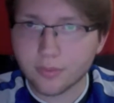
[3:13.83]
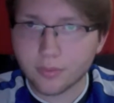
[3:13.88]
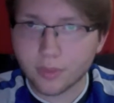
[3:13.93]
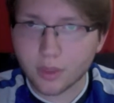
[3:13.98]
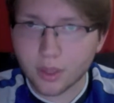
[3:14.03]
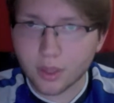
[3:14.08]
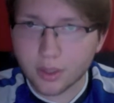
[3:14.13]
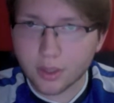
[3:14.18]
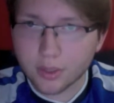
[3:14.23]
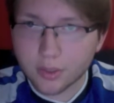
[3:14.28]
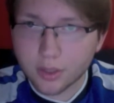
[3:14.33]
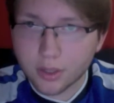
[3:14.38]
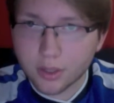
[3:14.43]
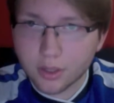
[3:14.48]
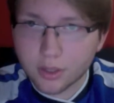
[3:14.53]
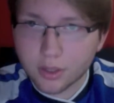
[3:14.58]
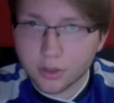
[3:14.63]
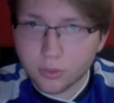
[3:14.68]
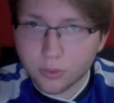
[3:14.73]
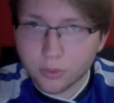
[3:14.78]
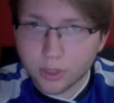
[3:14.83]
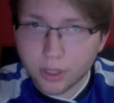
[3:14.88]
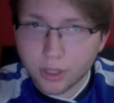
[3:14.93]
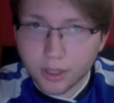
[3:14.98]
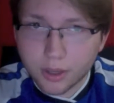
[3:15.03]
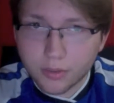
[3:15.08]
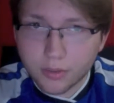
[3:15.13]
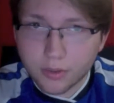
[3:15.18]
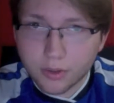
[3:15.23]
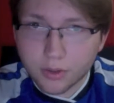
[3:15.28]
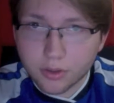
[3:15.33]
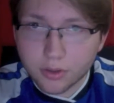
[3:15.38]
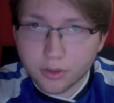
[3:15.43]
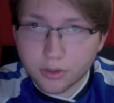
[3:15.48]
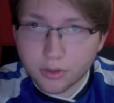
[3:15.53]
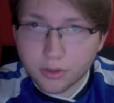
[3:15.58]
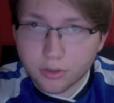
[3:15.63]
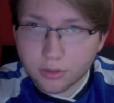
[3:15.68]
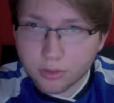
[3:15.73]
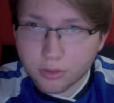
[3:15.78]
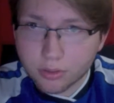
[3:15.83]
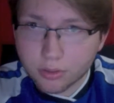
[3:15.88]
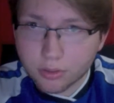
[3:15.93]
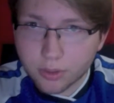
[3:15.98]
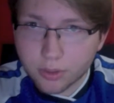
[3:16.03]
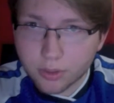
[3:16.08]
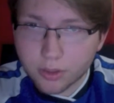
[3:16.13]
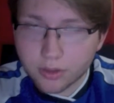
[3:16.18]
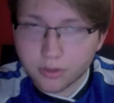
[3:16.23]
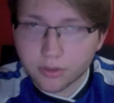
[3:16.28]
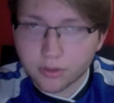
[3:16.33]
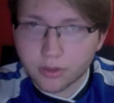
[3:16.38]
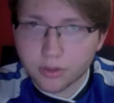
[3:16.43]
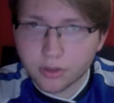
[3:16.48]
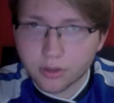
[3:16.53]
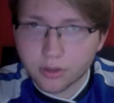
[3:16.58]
And then we have our little, where is it?